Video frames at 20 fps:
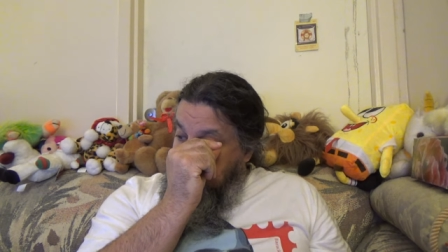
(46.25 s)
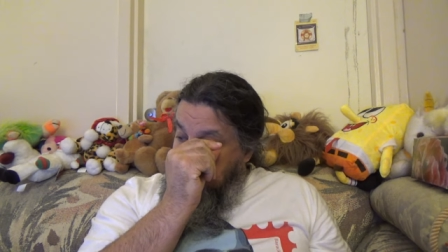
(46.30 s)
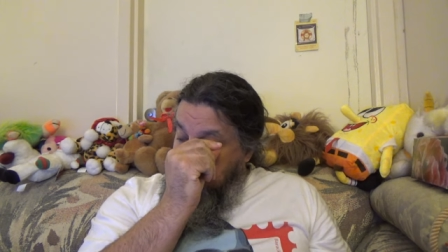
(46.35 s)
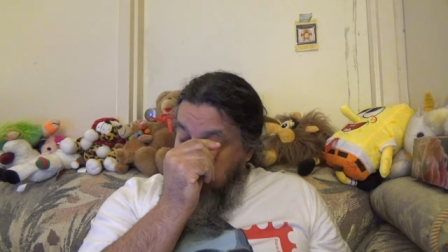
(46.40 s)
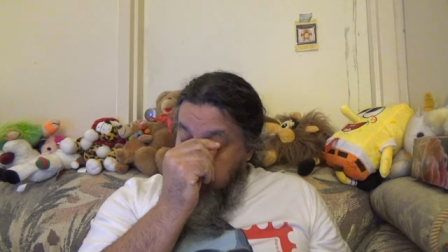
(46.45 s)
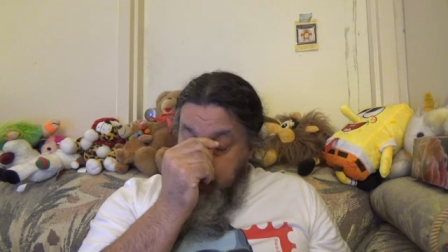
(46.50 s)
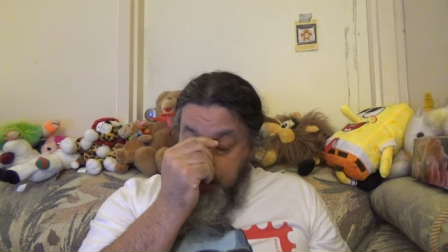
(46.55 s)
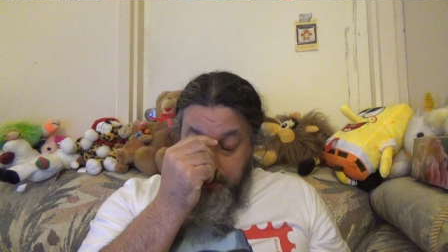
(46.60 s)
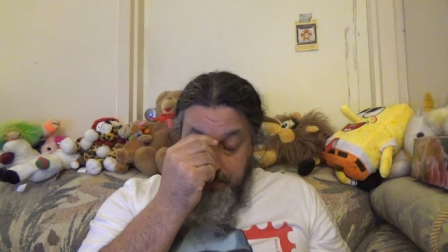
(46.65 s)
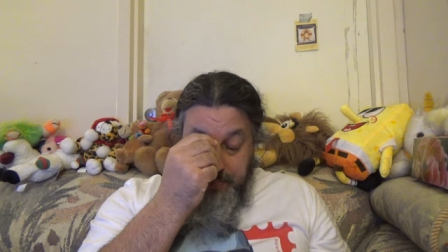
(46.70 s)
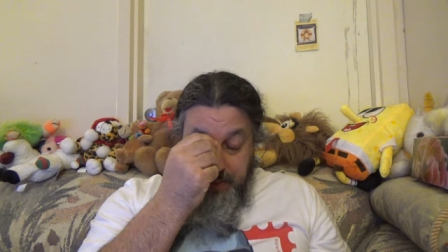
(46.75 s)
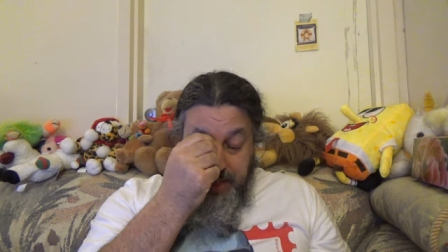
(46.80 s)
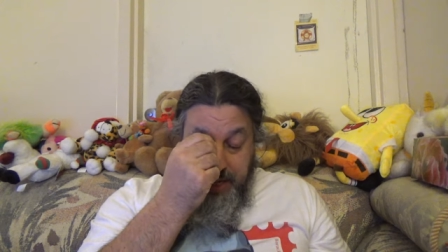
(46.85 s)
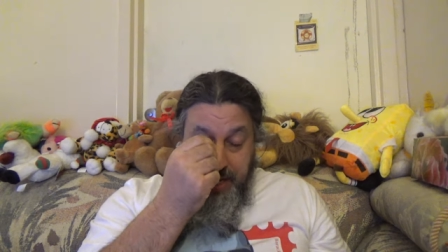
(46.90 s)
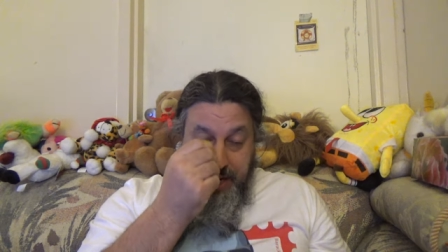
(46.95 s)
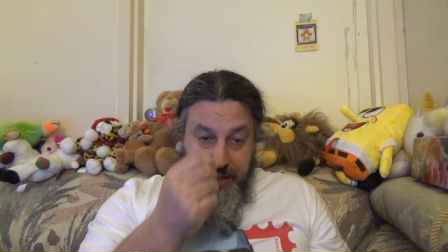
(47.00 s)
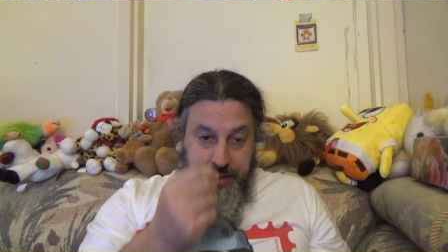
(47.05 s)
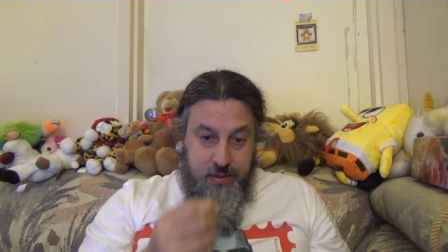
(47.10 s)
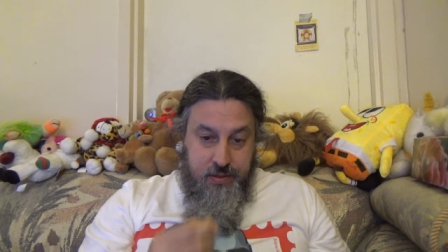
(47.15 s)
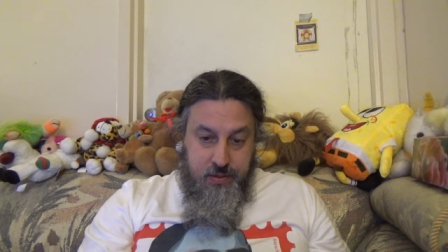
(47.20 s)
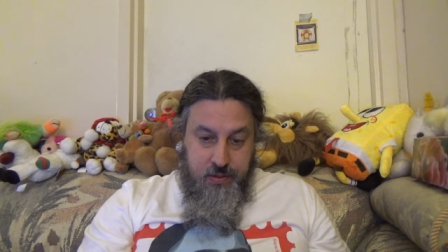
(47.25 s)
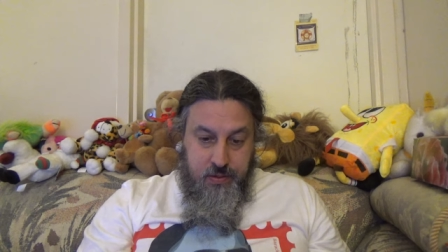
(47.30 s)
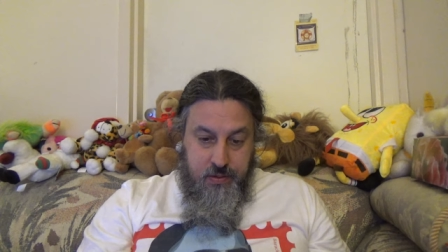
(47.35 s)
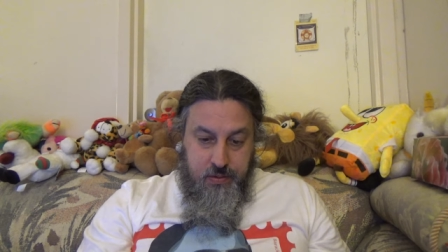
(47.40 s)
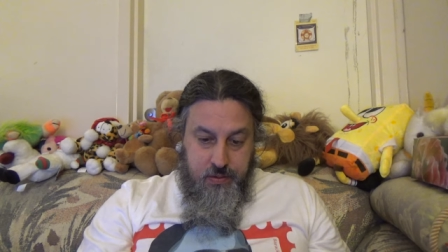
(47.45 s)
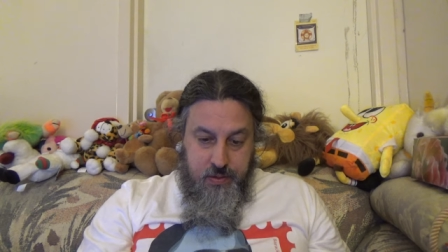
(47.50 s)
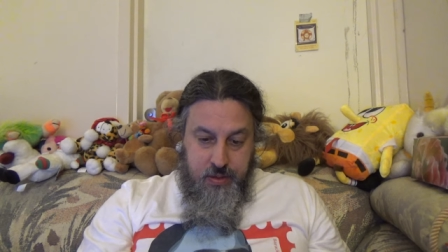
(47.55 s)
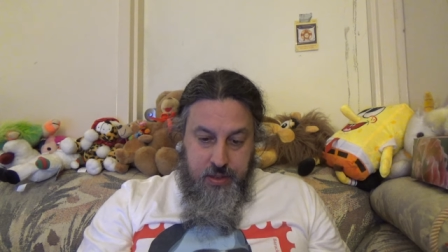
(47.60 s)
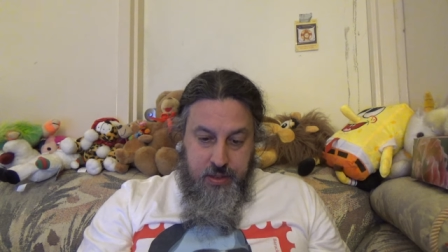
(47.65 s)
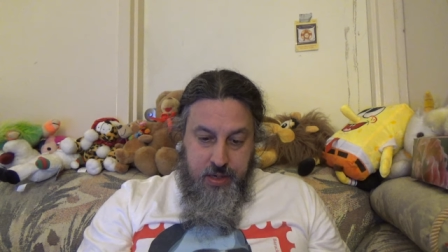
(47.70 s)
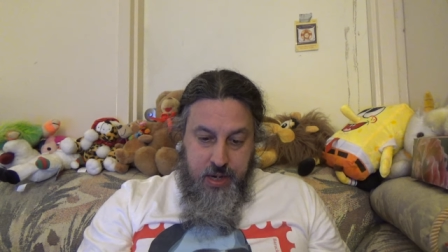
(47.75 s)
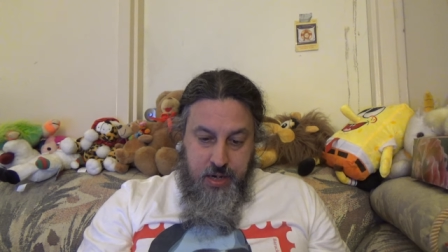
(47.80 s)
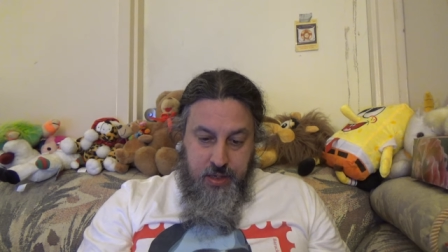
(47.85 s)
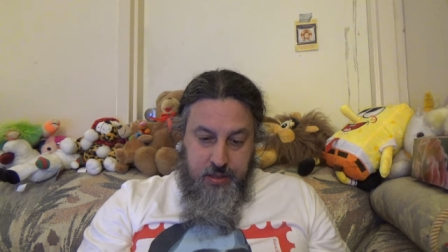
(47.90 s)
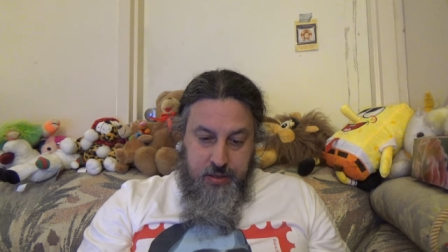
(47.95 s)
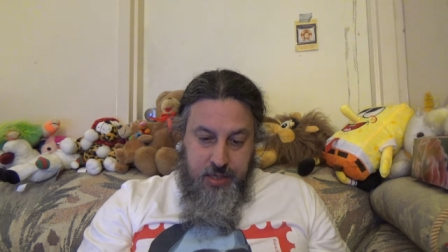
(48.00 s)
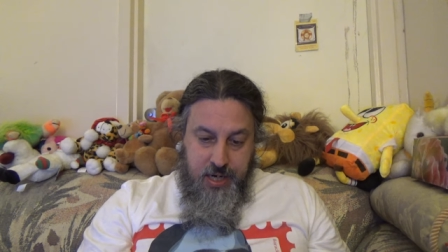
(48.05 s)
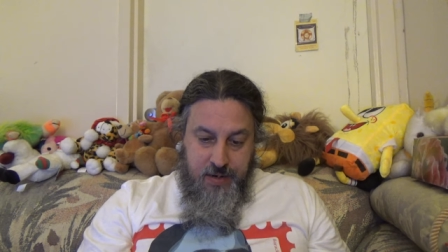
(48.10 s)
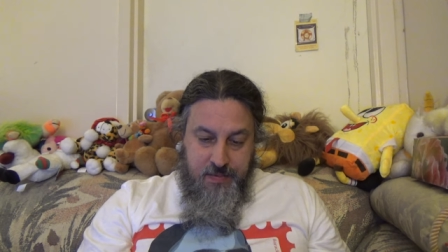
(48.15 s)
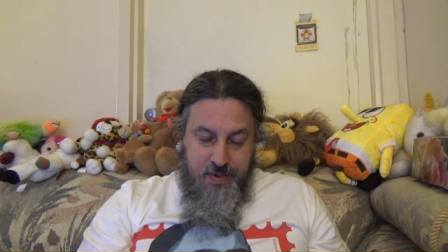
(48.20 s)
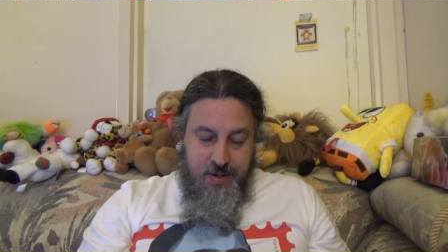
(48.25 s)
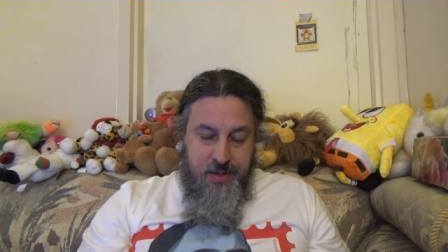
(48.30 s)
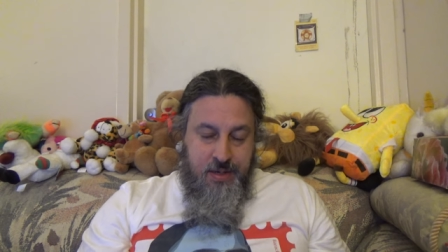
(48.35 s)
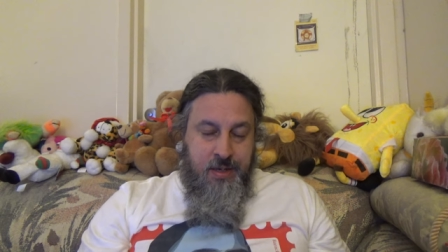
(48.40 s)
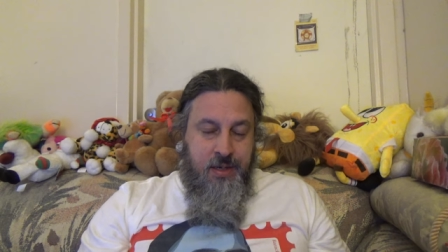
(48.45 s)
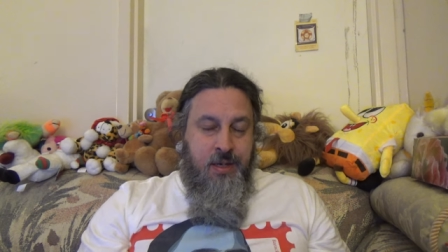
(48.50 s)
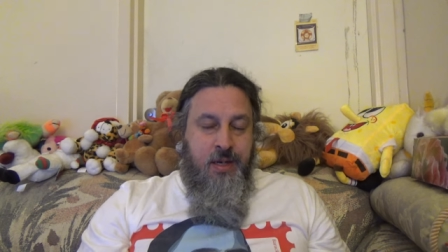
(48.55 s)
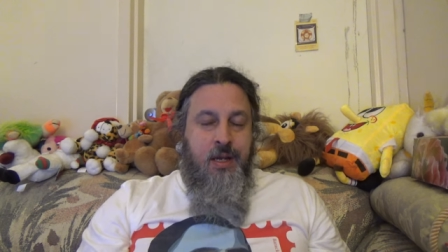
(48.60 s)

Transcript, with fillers: Welcome back to the next segment